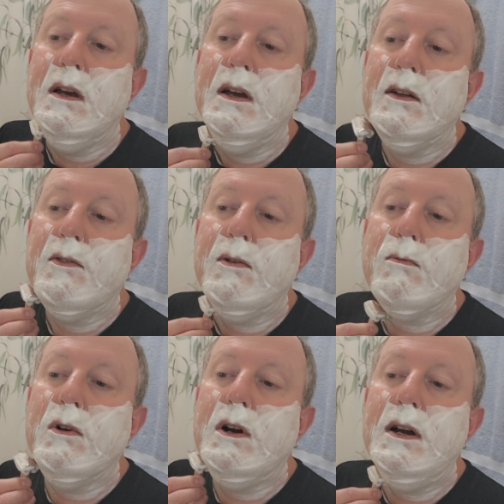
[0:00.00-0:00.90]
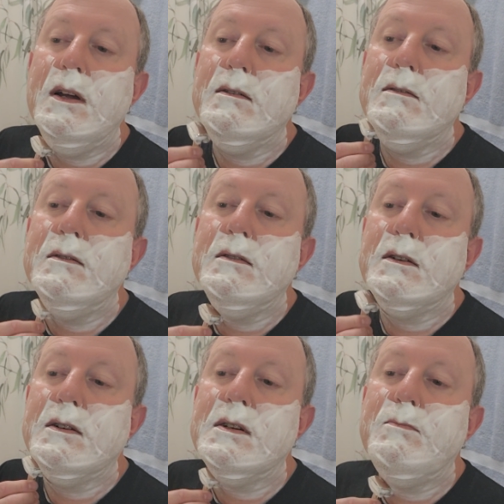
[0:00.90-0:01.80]
I thought, right,
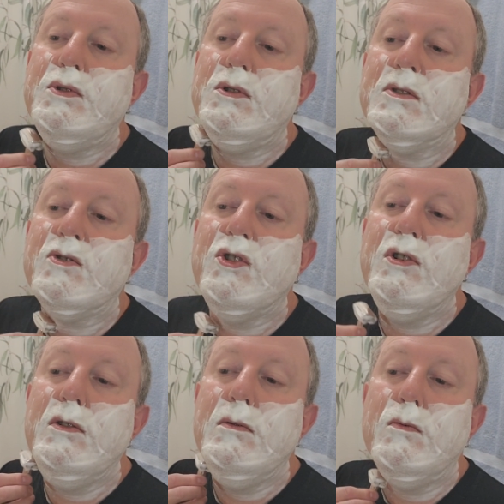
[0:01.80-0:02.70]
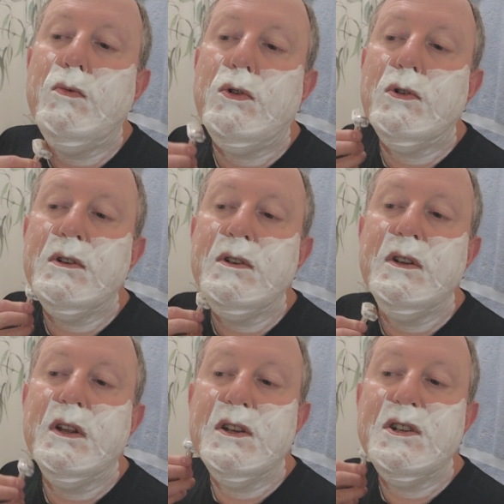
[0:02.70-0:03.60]
because I bought 2
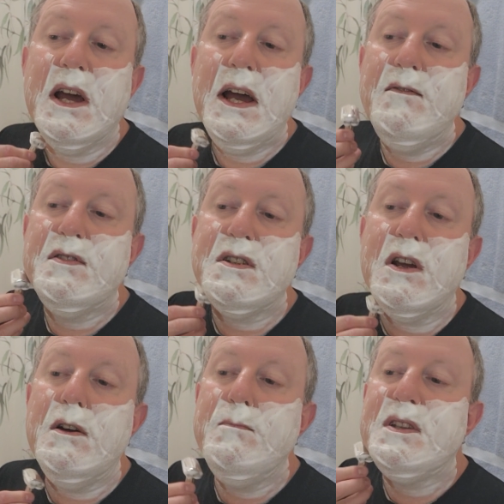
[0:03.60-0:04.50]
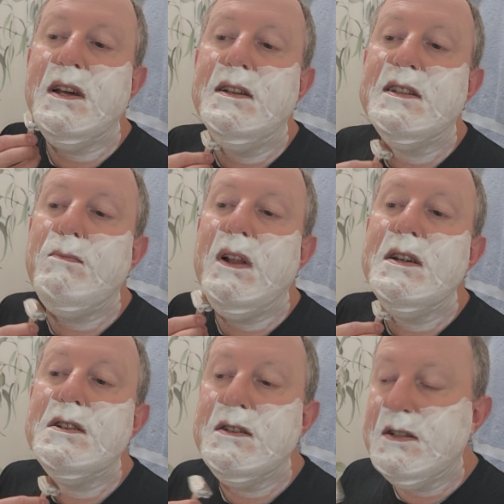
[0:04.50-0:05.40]
Warden shave soaps and
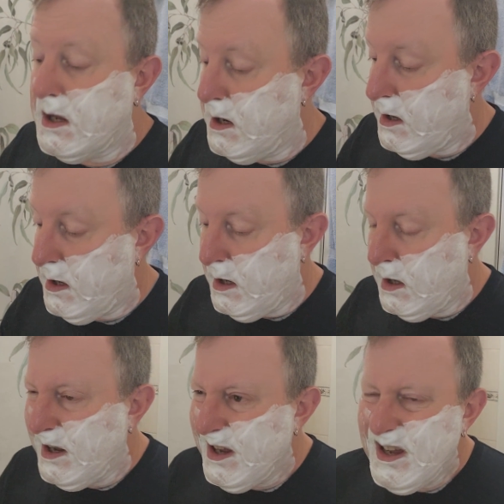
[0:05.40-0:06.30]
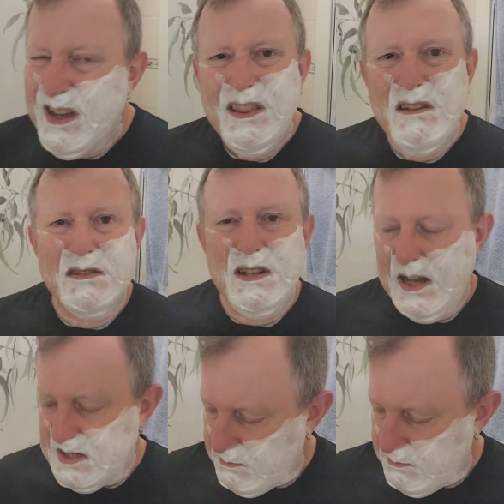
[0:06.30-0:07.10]
splashes. I think it was last